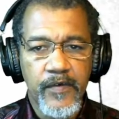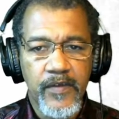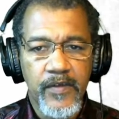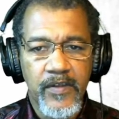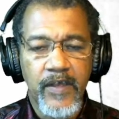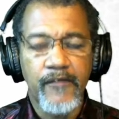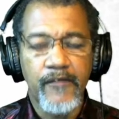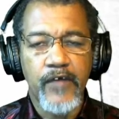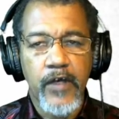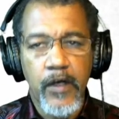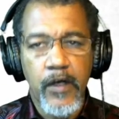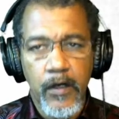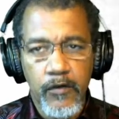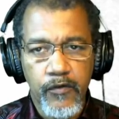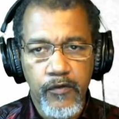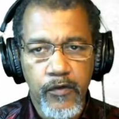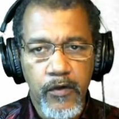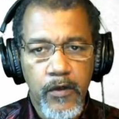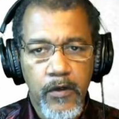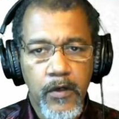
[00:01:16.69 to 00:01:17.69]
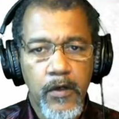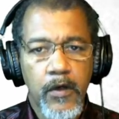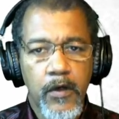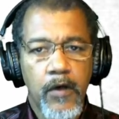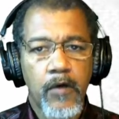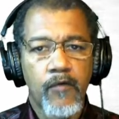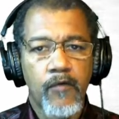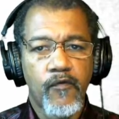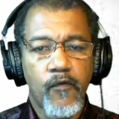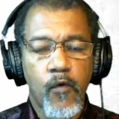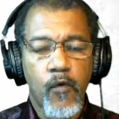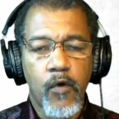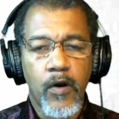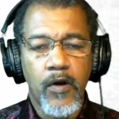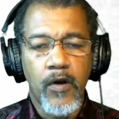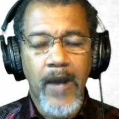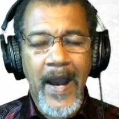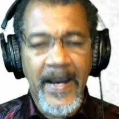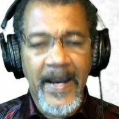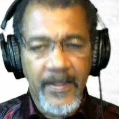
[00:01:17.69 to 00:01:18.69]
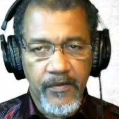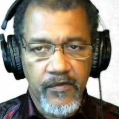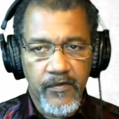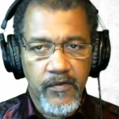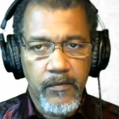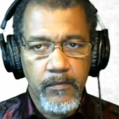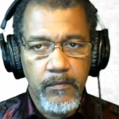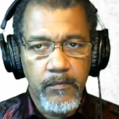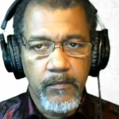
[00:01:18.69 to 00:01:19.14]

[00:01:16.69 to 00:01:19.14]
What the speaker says: difficult for ICE,